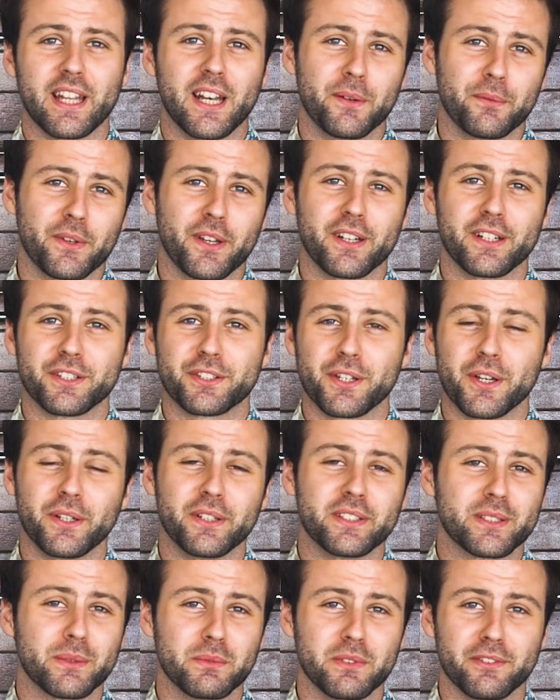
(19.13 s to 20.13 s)
and I'm going to show
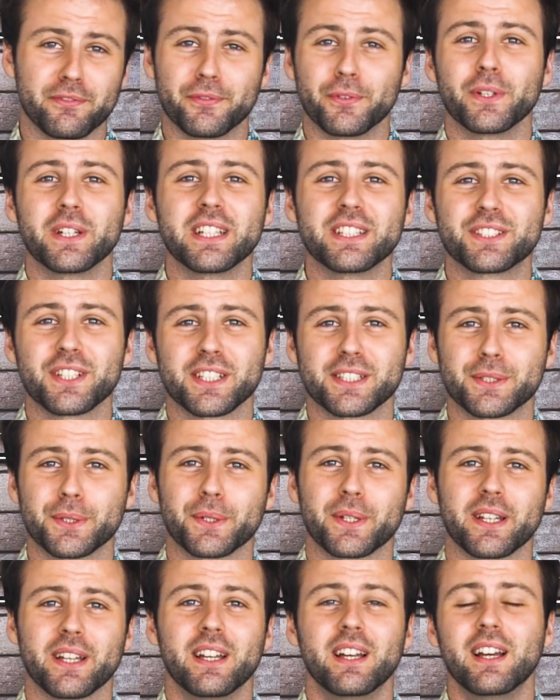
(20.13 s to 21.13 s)
you some of the footage I
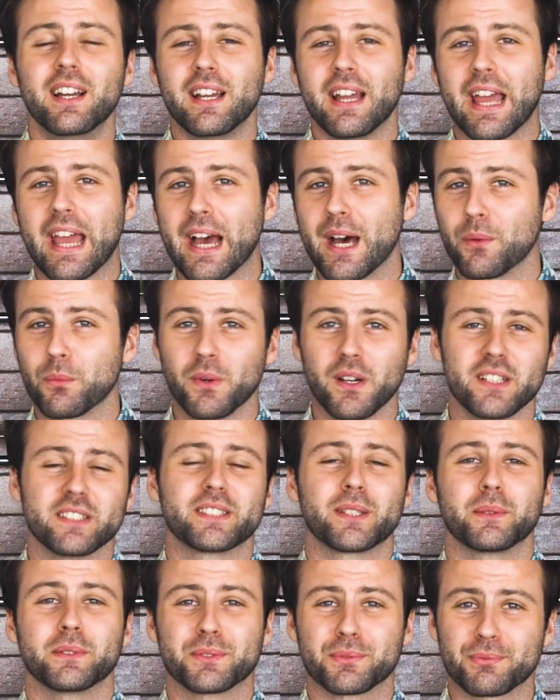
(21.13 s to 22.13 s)
took out
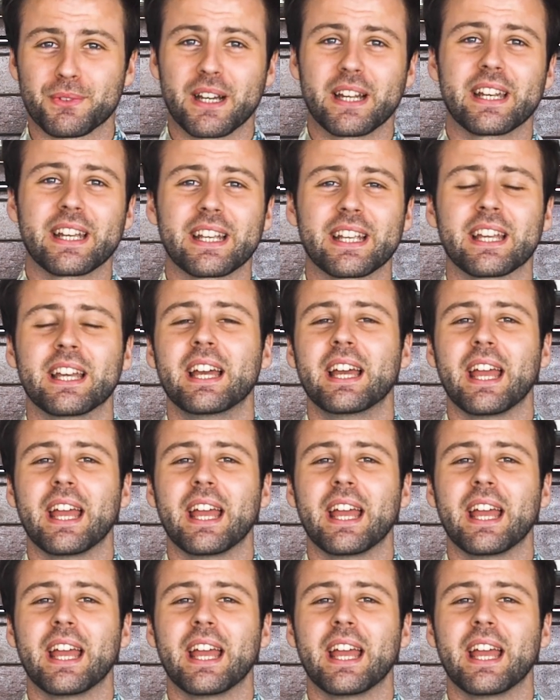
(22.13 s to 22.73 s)
whilst I was running,